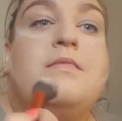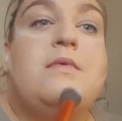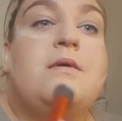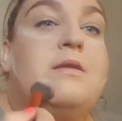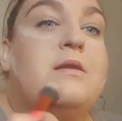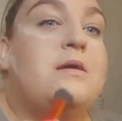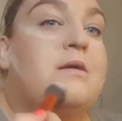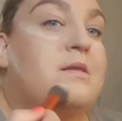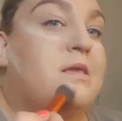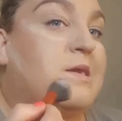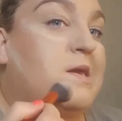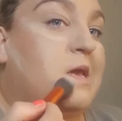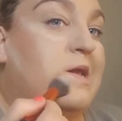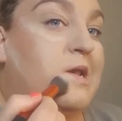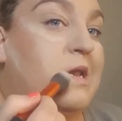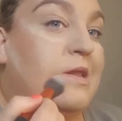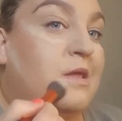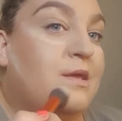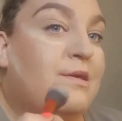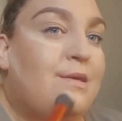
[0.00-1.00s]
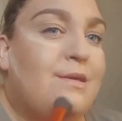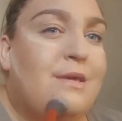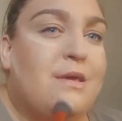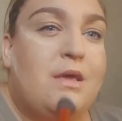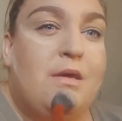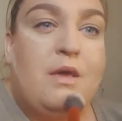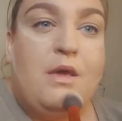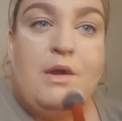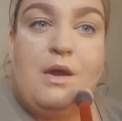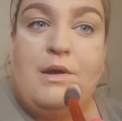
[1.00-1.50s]
And then I chin.
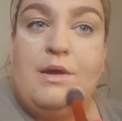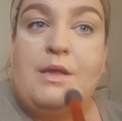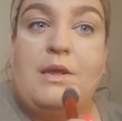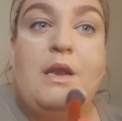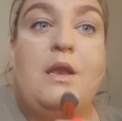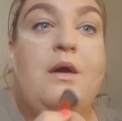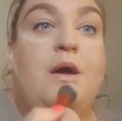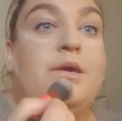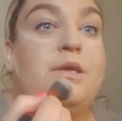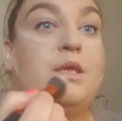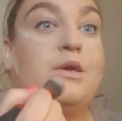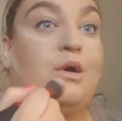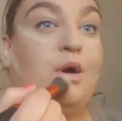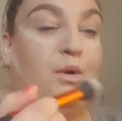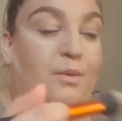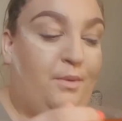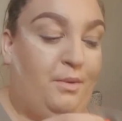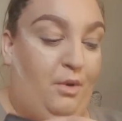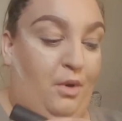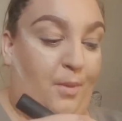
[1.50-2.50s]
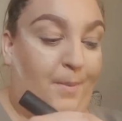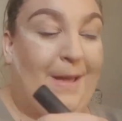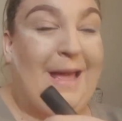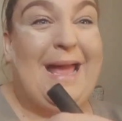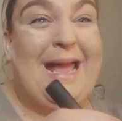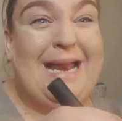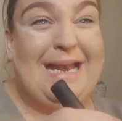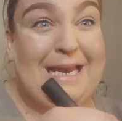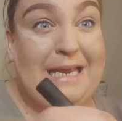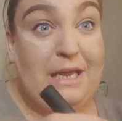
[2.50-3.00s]
Because I like to cover up
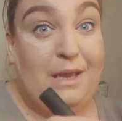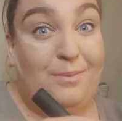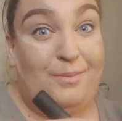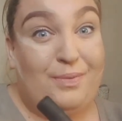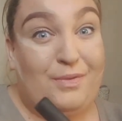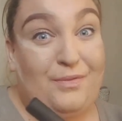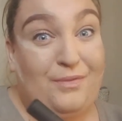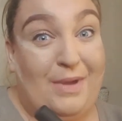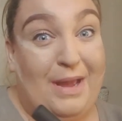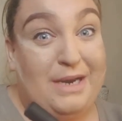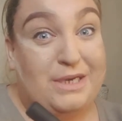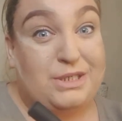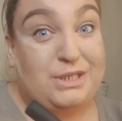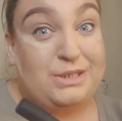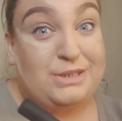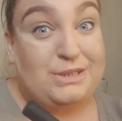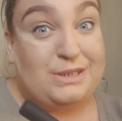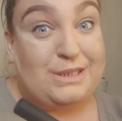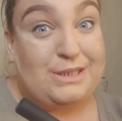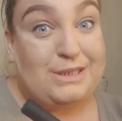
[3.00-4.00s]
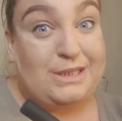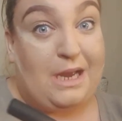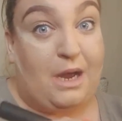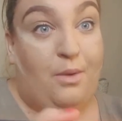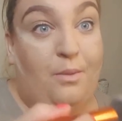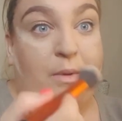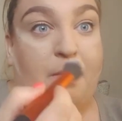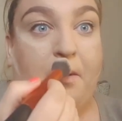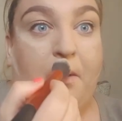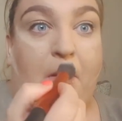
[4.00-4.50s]
any imperfections, and
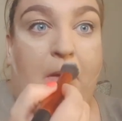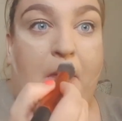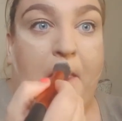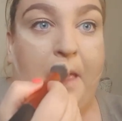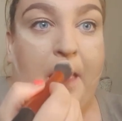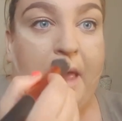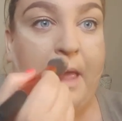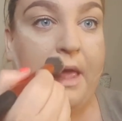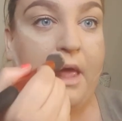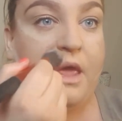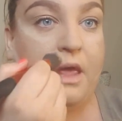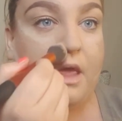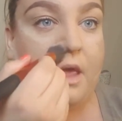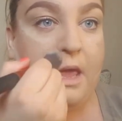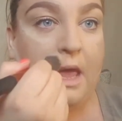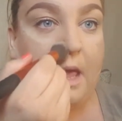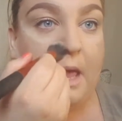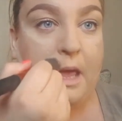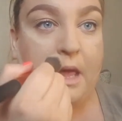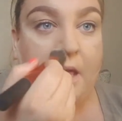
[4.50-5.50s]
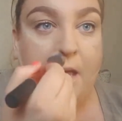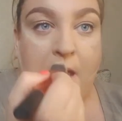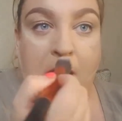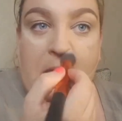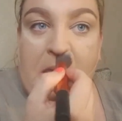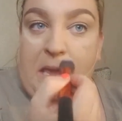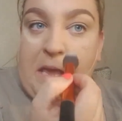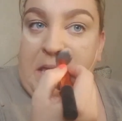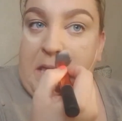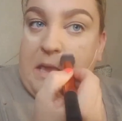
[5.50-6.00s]
don't we all?
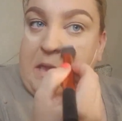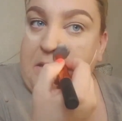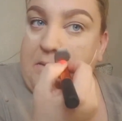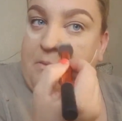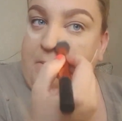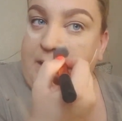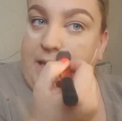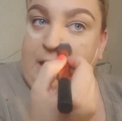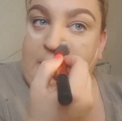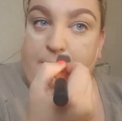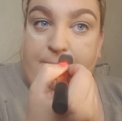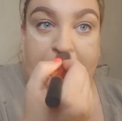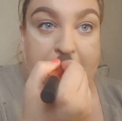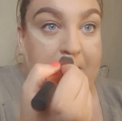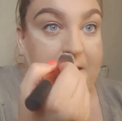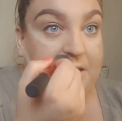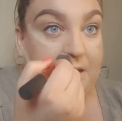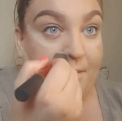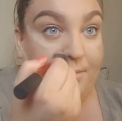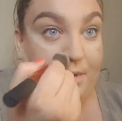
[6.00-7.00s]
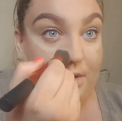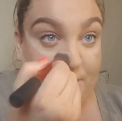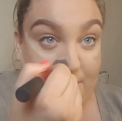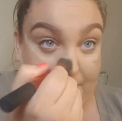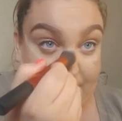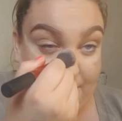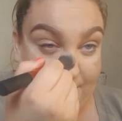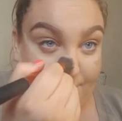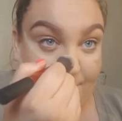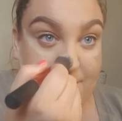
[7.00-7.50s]
It's weird because I'm
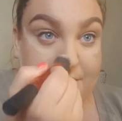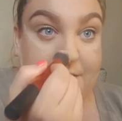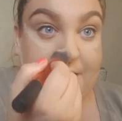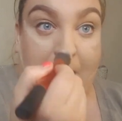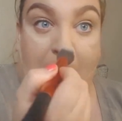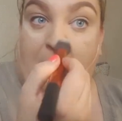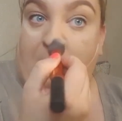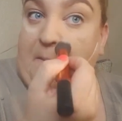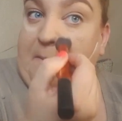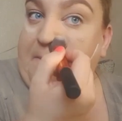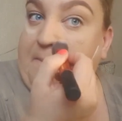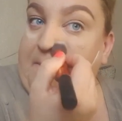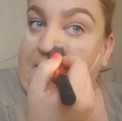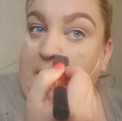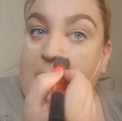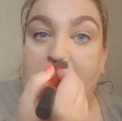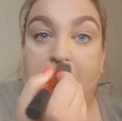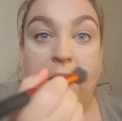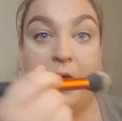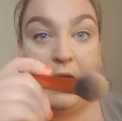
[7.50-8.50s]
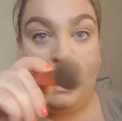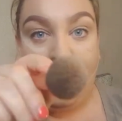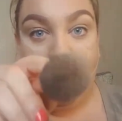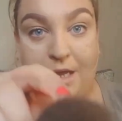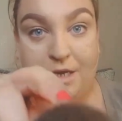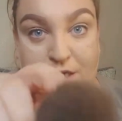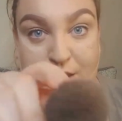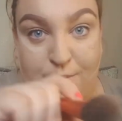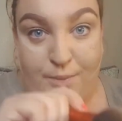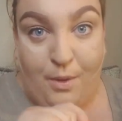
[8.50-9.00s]
looking at myself.
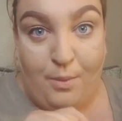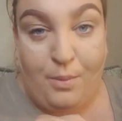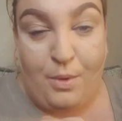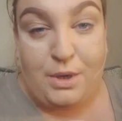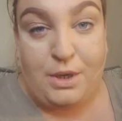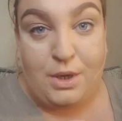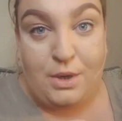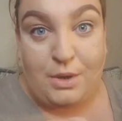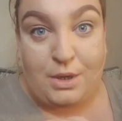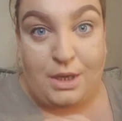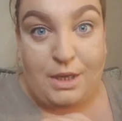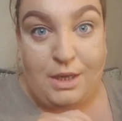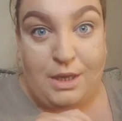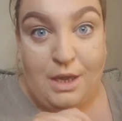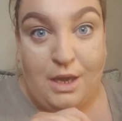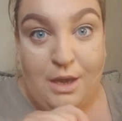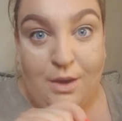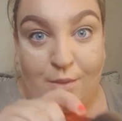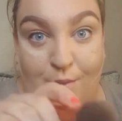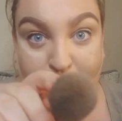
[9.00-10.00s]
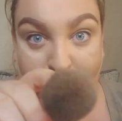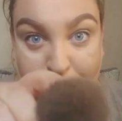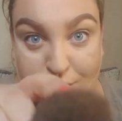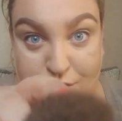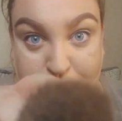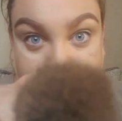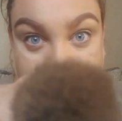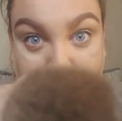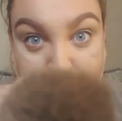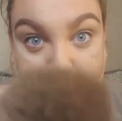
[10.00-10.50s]
And if I want to look at you, I
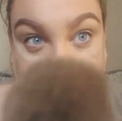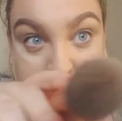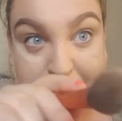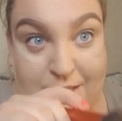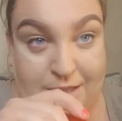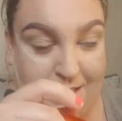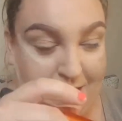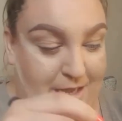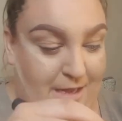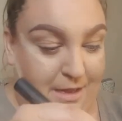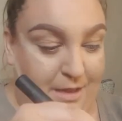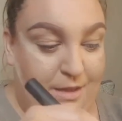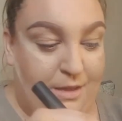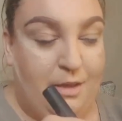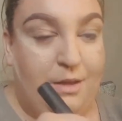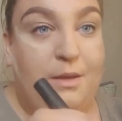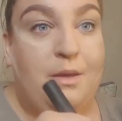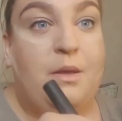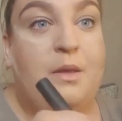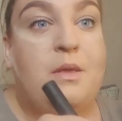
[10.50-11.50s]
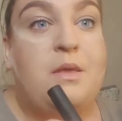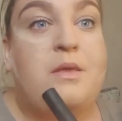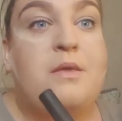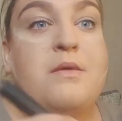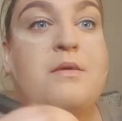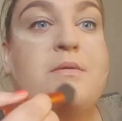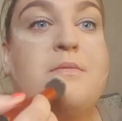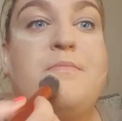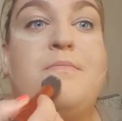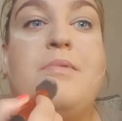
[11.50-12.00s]
should be looking there.
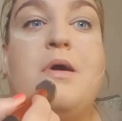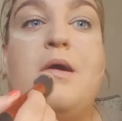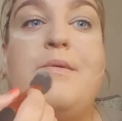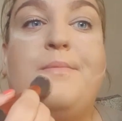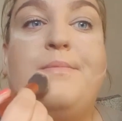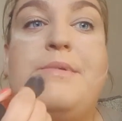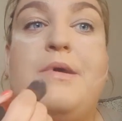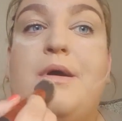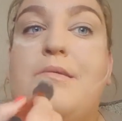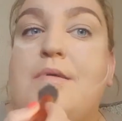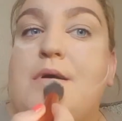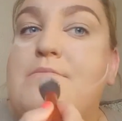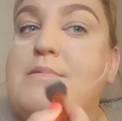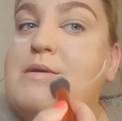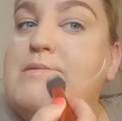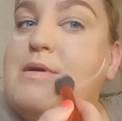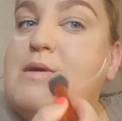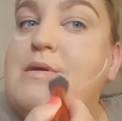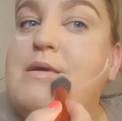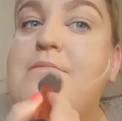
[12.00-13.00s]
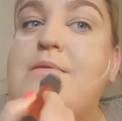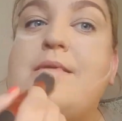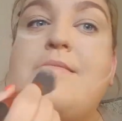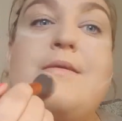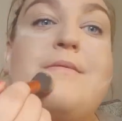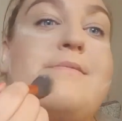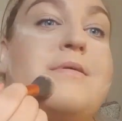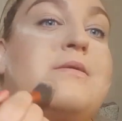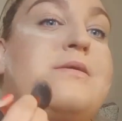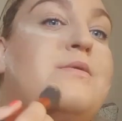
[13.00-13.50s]
But I'm not.
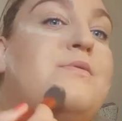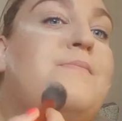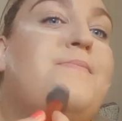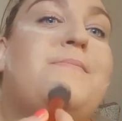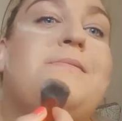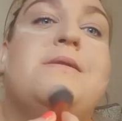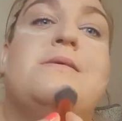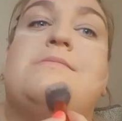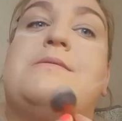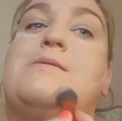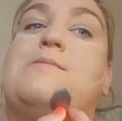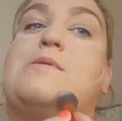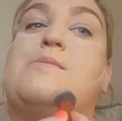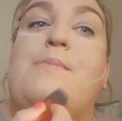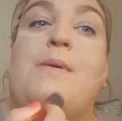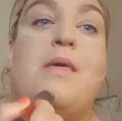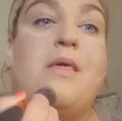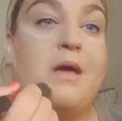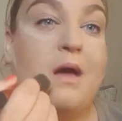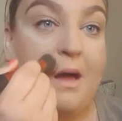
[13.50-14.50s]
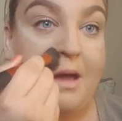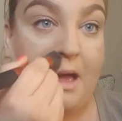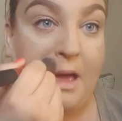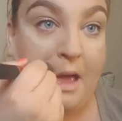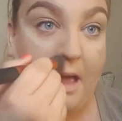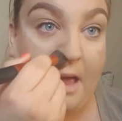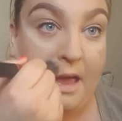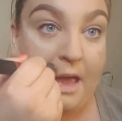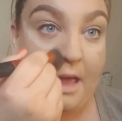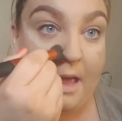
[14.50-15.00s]
So I do apologise about that.